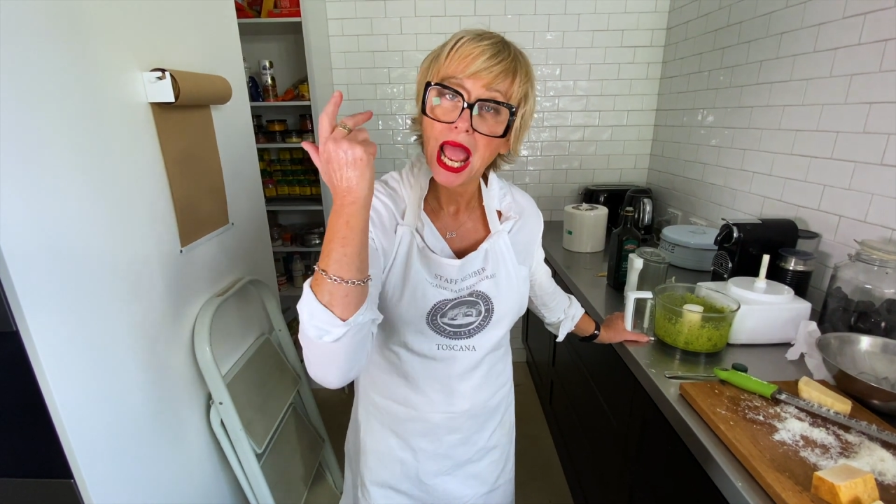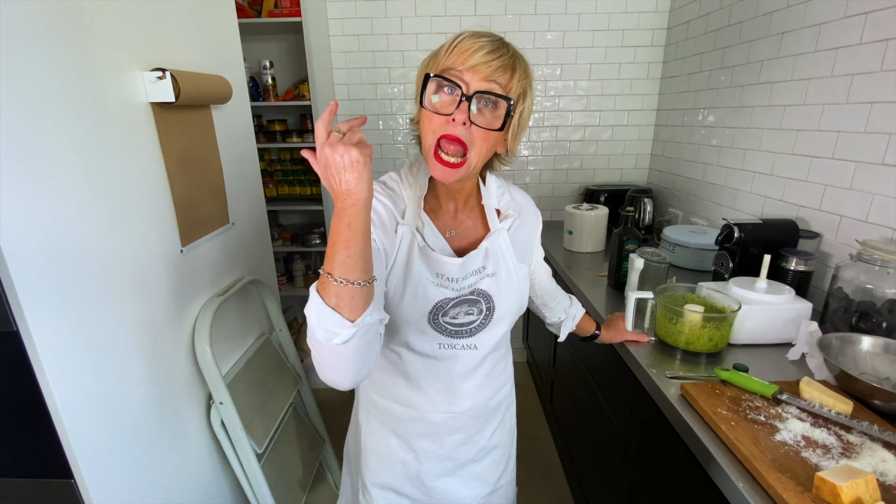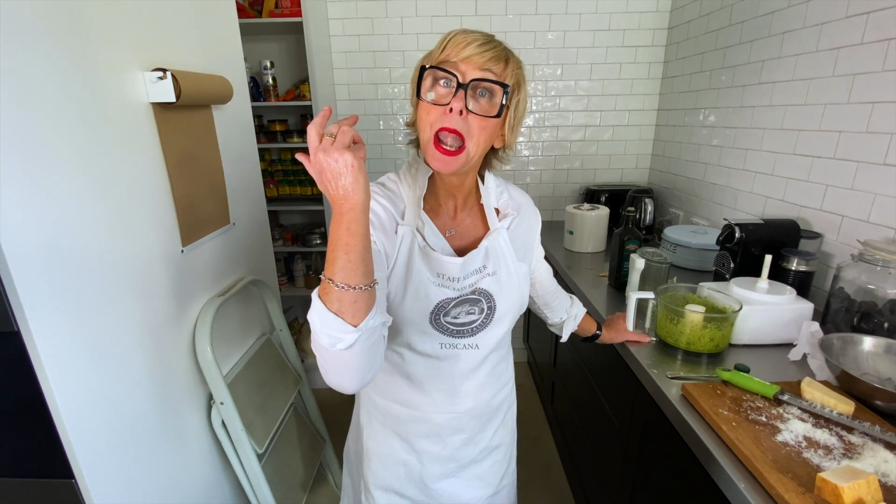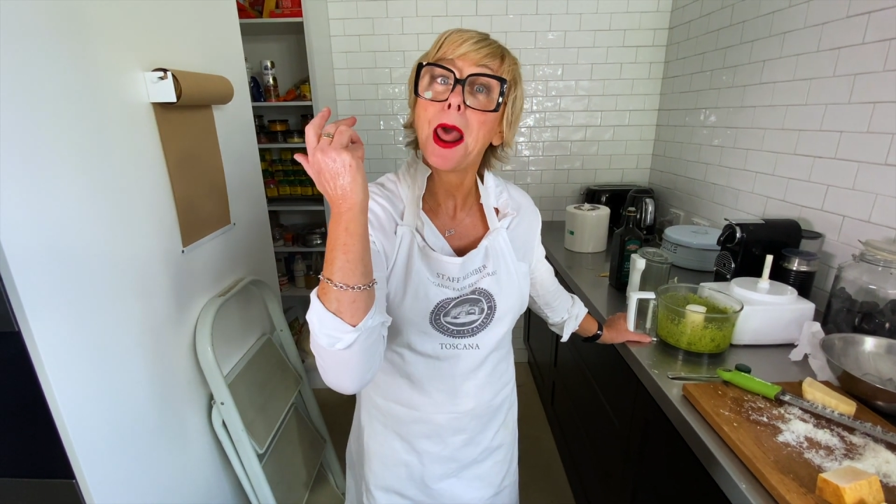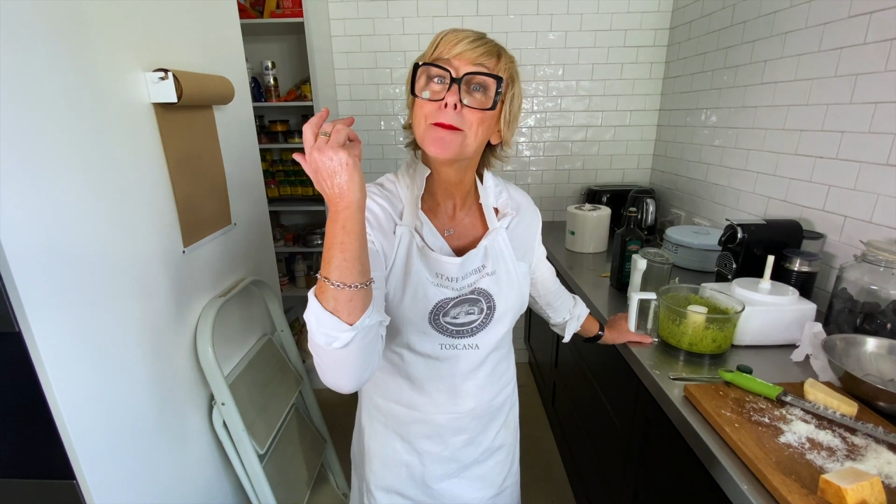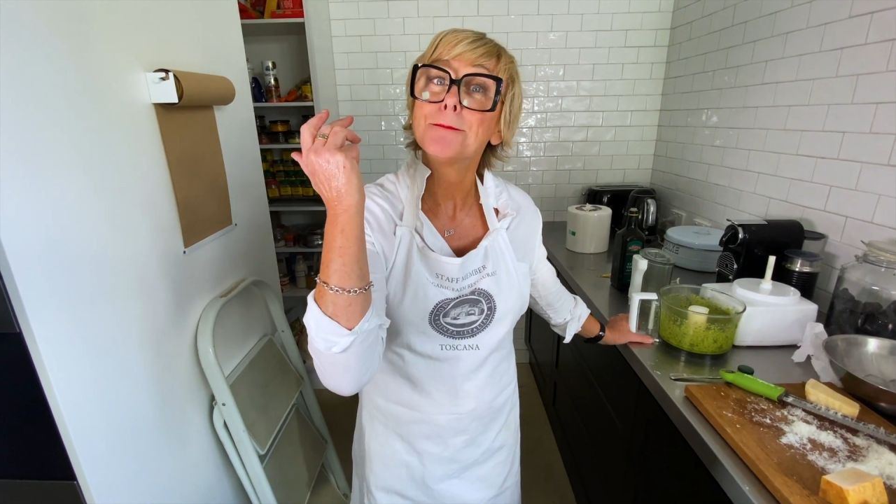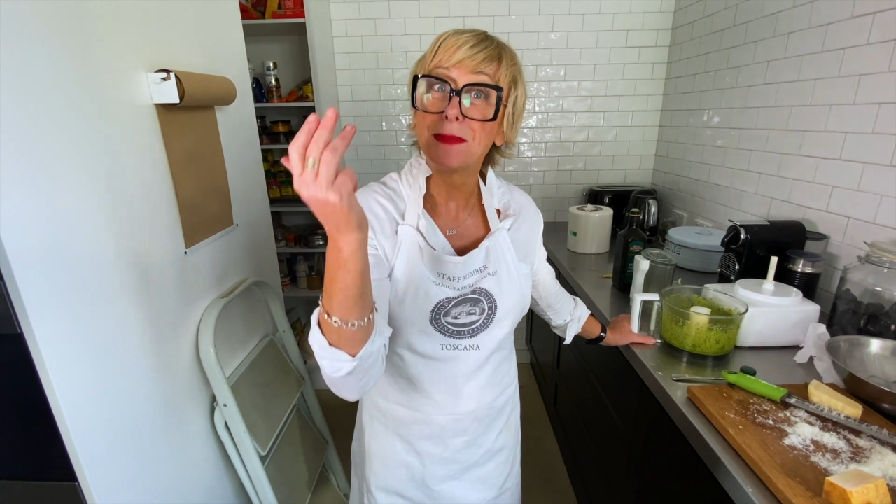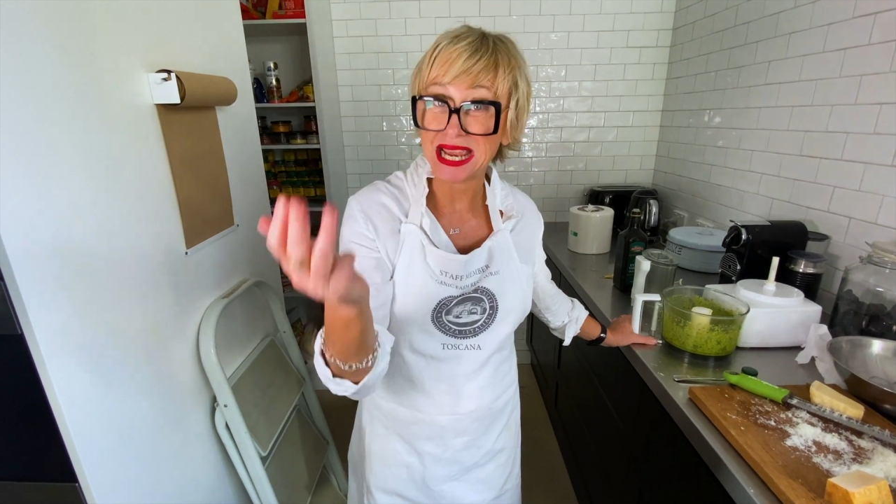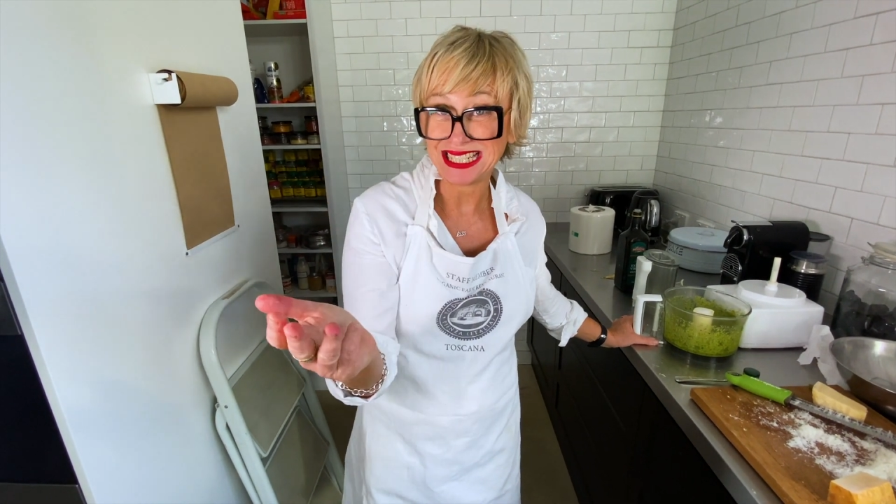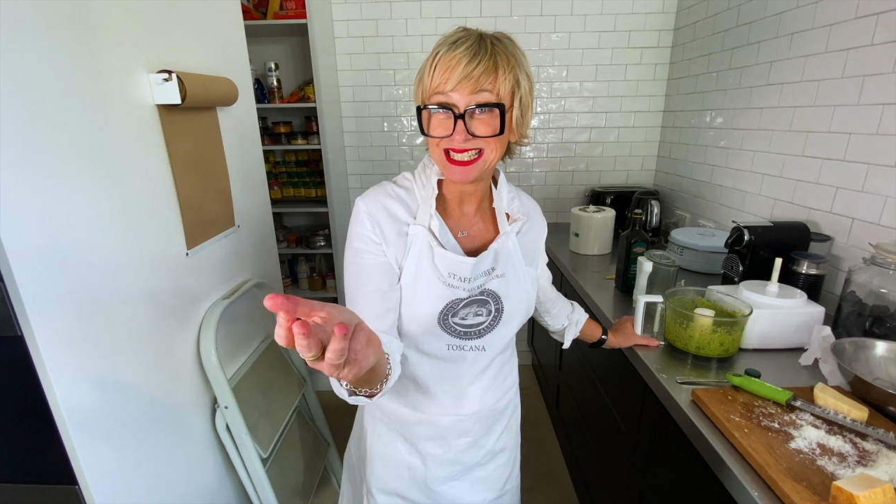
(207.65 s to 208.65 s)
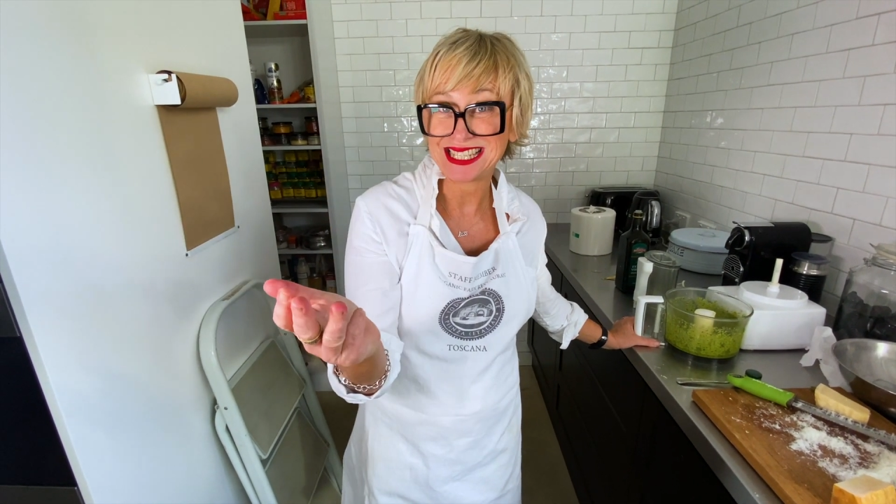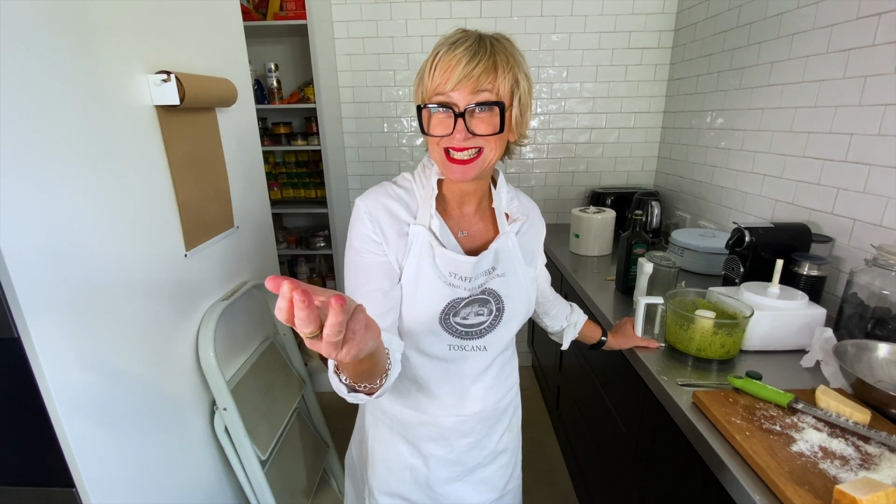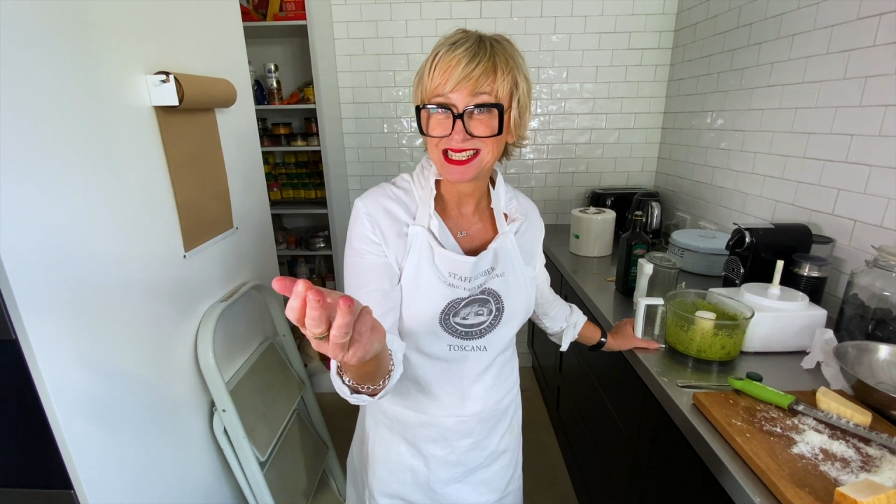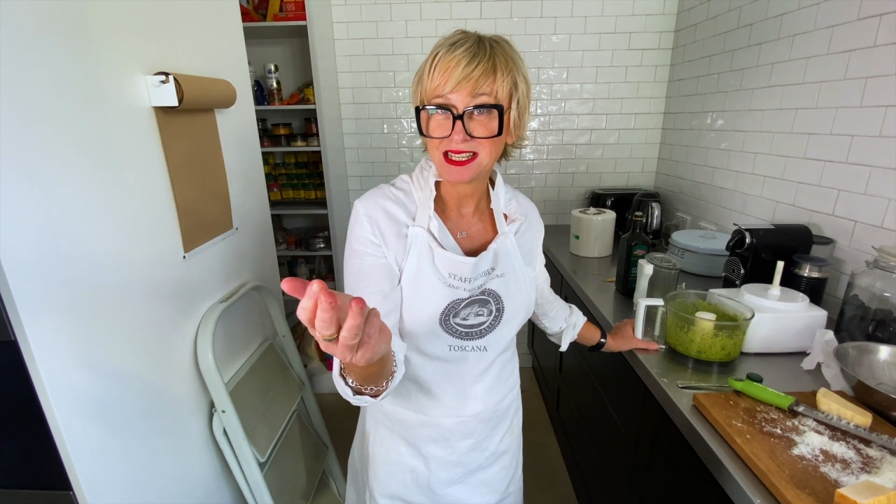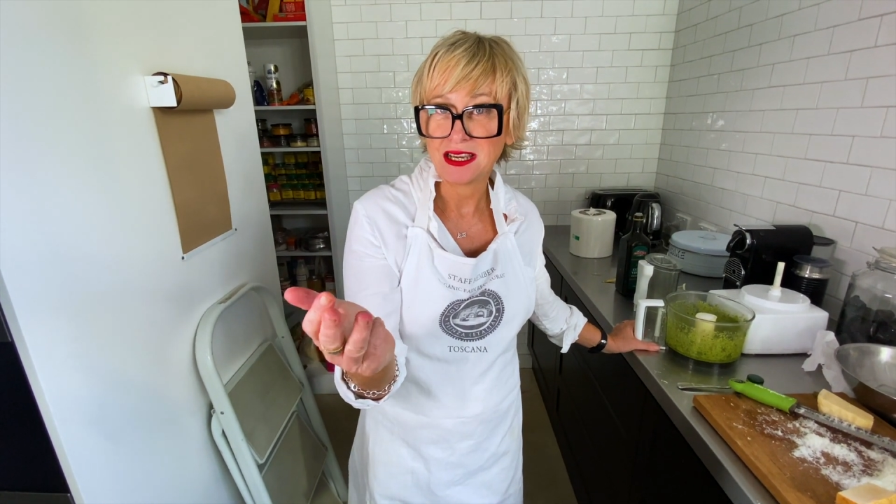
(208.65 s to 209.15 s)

and beans.